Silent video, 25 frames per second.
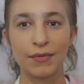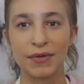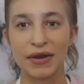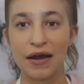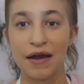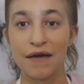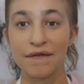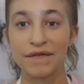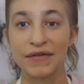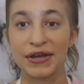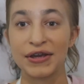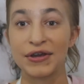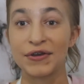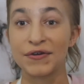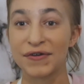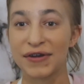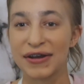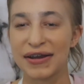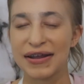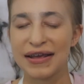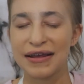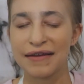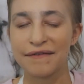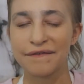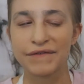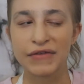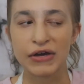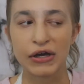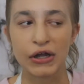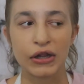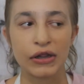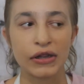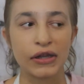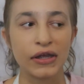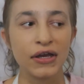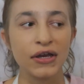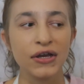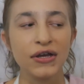bit of a gradient
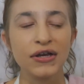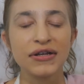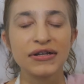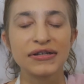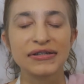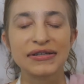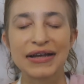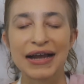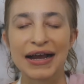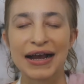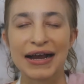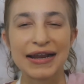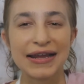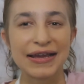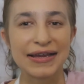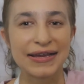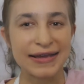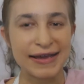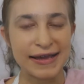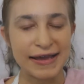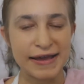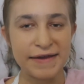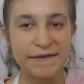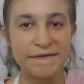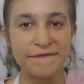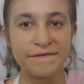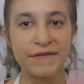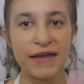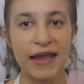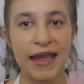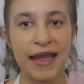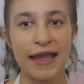fill to kind of give